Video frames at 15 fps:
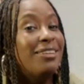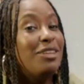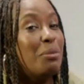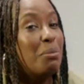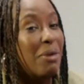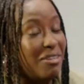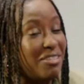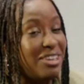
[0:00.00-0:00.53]
to
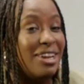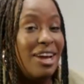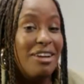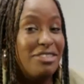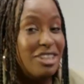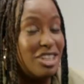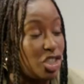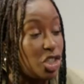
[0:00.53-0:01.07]
marry and
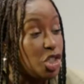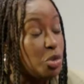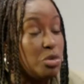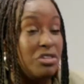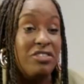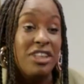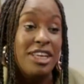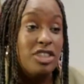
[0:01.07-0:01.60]
have their children
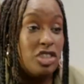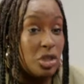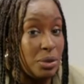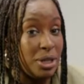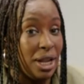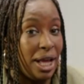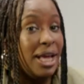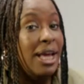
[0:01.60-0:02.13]
with. They're
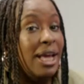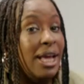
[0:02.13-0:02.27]
doing that.